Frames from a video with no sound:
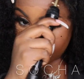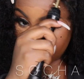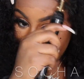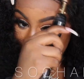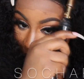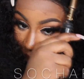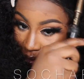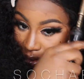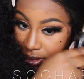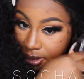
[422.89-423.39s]

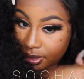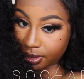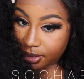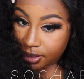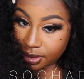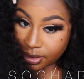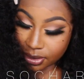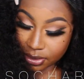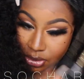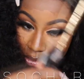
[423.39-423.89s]
Like it looks
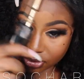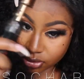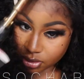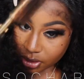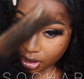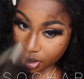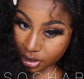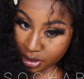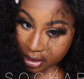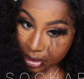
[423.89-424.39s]
so
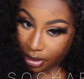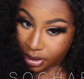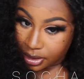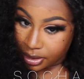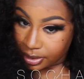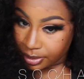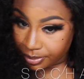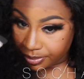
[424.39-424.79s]
dark.